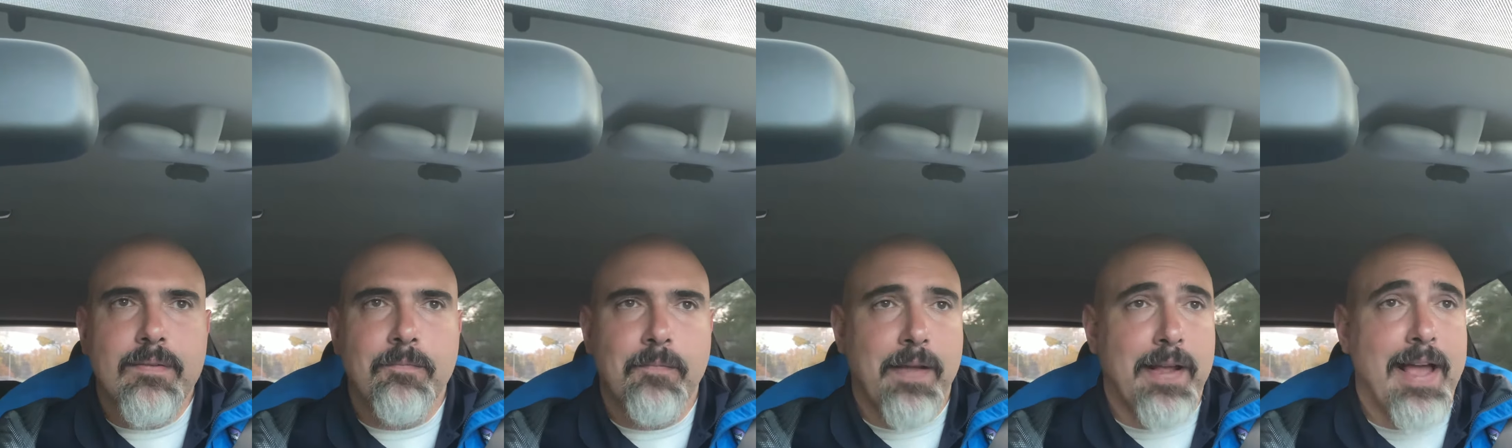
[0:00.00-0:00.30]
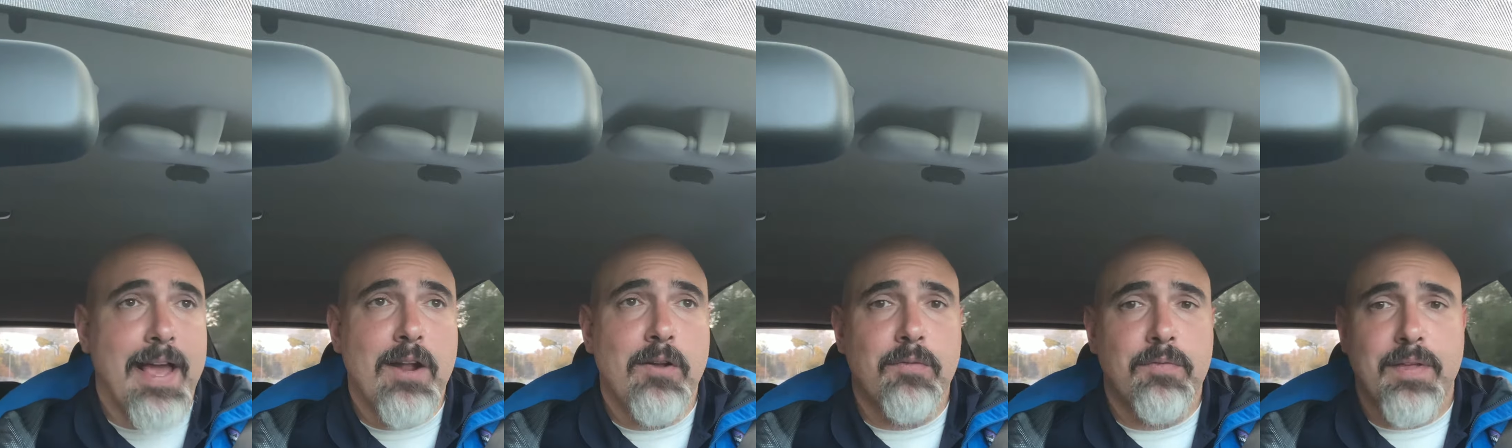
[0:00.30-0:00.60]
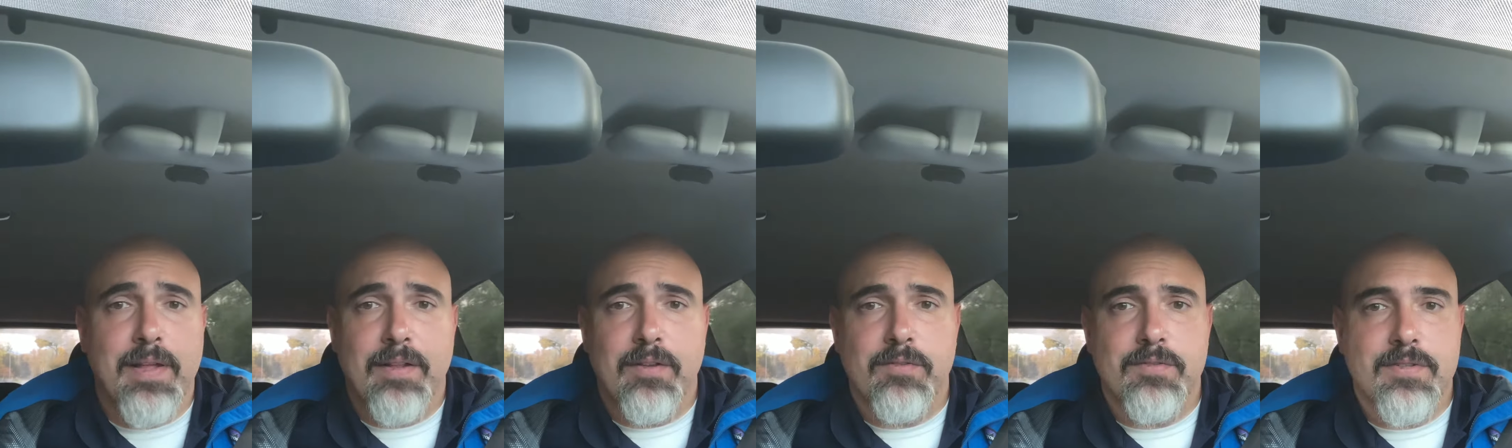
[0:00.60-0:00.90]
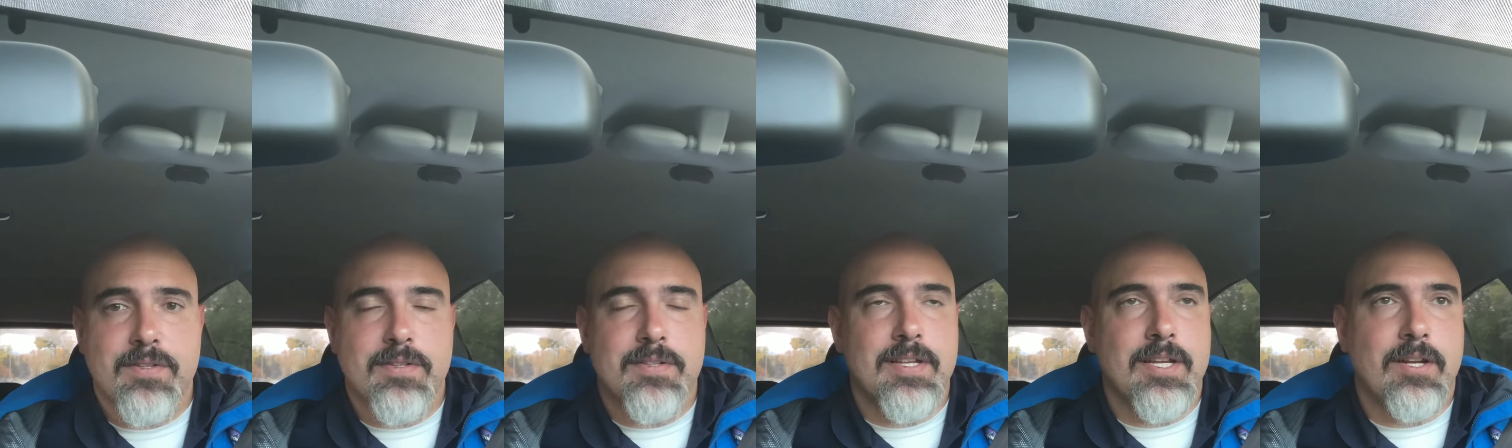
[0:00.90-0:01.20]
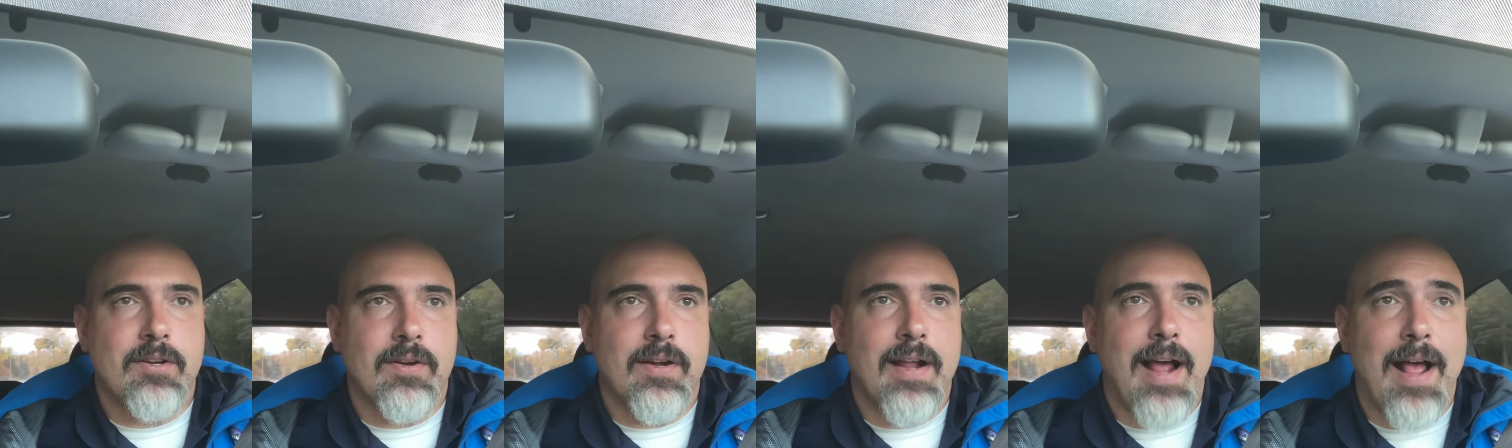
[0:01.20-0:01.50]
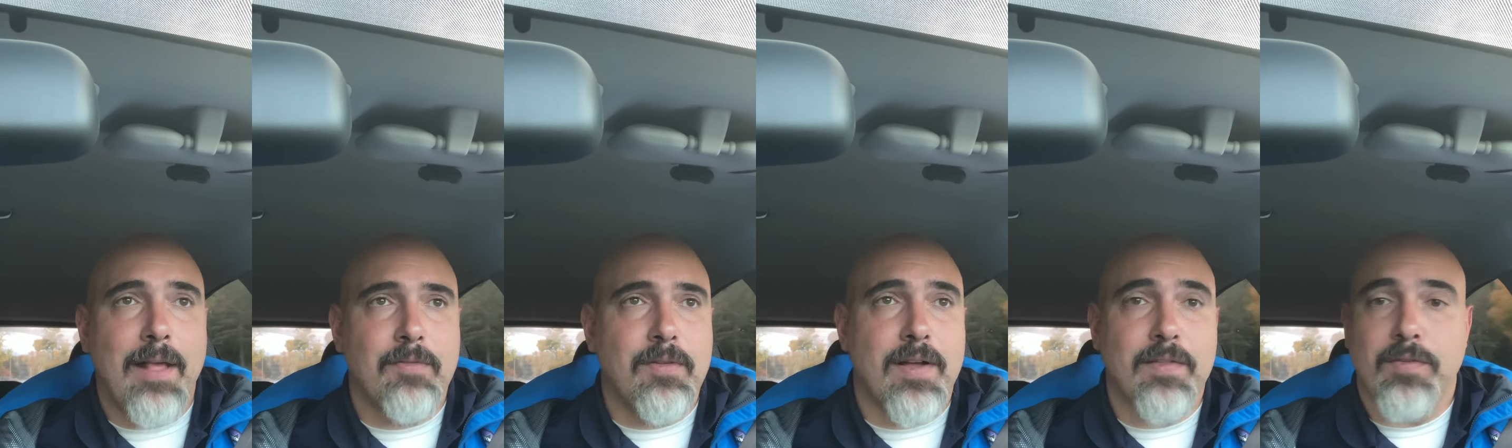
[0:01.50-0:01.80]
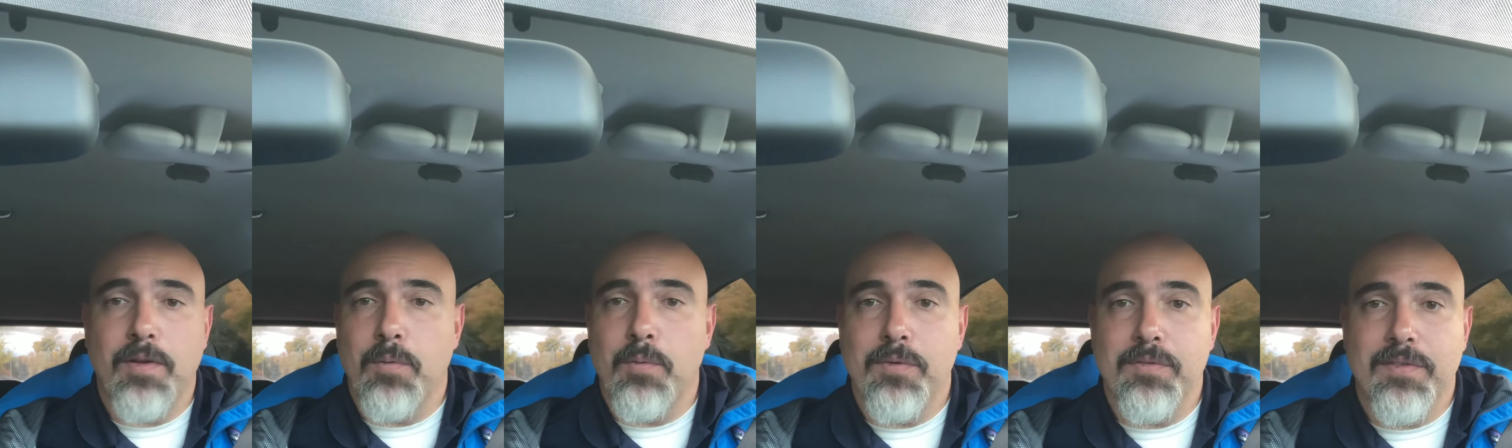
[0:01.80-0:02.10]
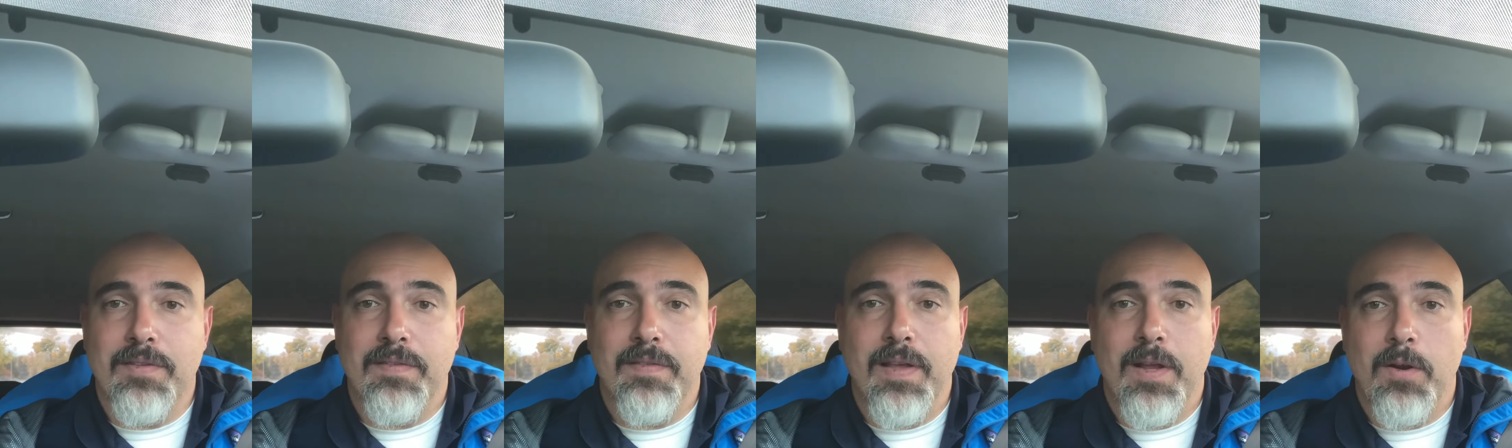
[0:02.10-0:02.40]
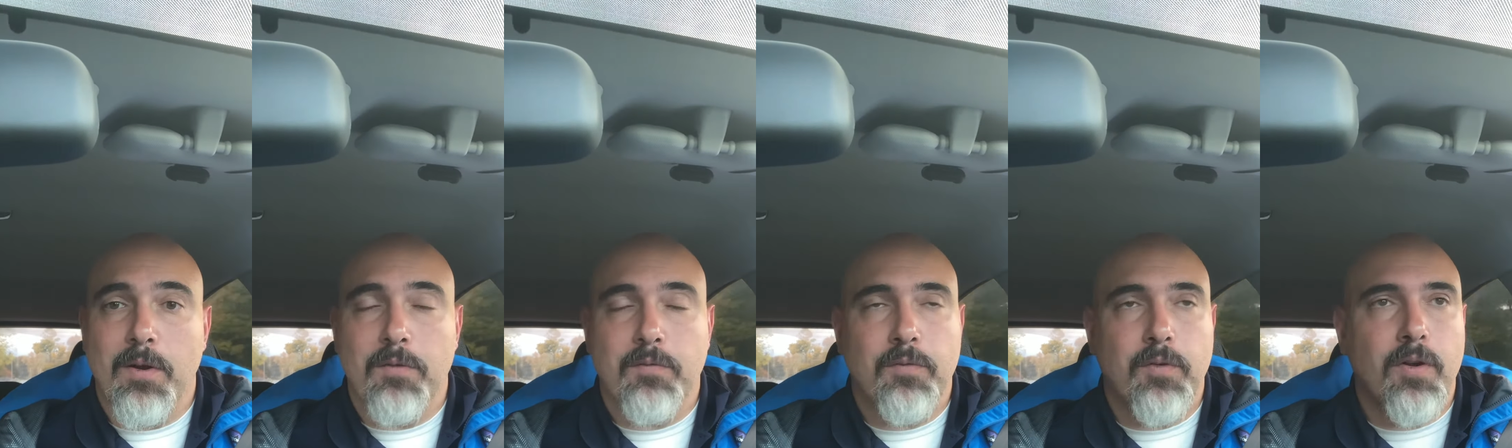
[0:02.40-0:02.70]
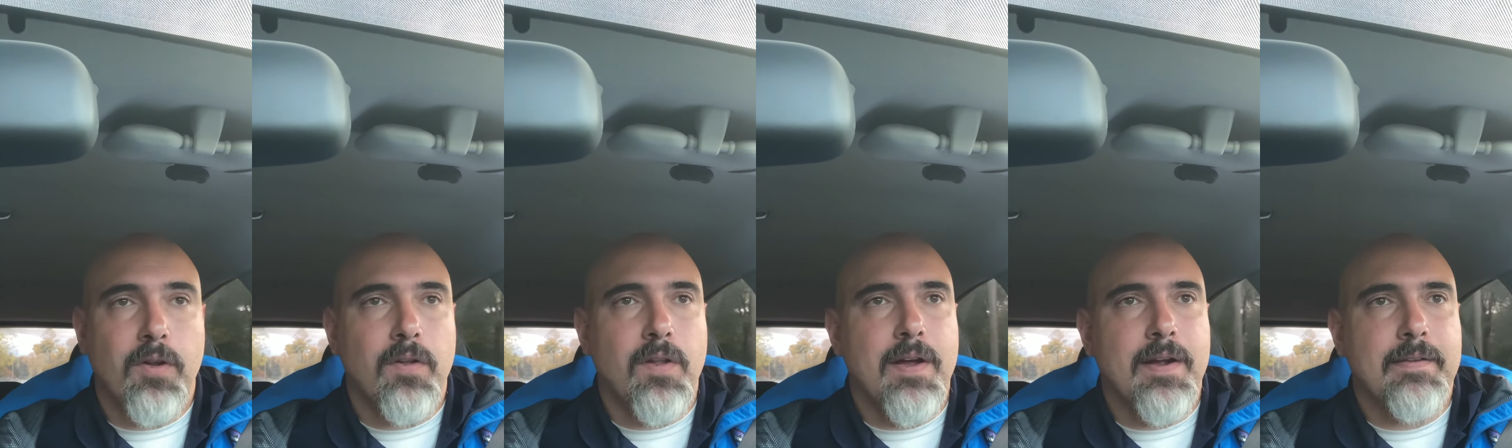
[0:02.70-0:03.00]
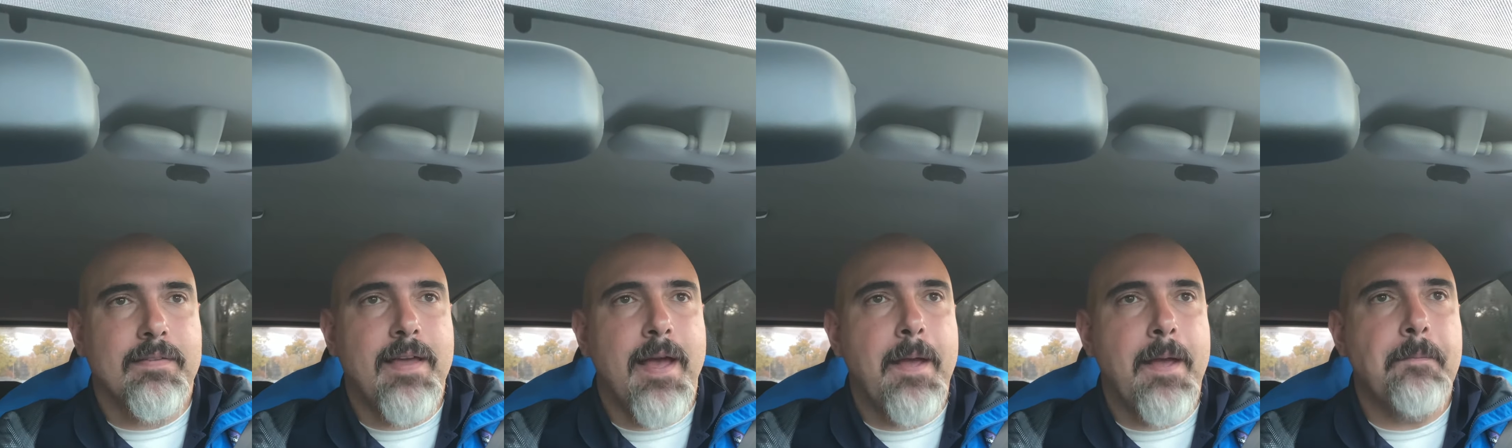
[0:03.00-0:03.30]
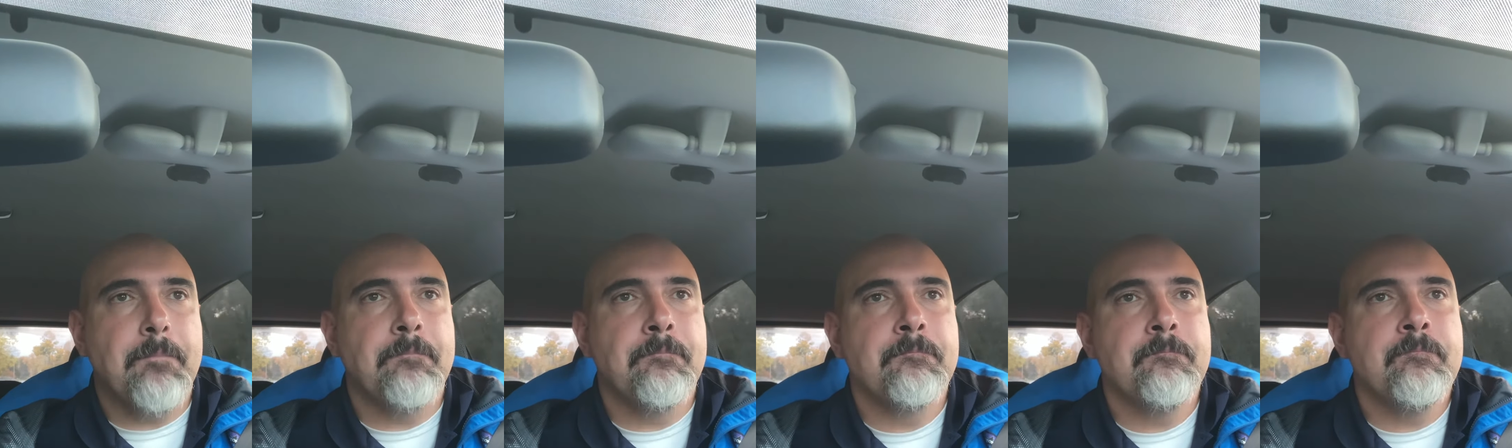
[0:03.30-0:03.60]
Like, I don't think there's a secret. I thought there was a secret for a long time,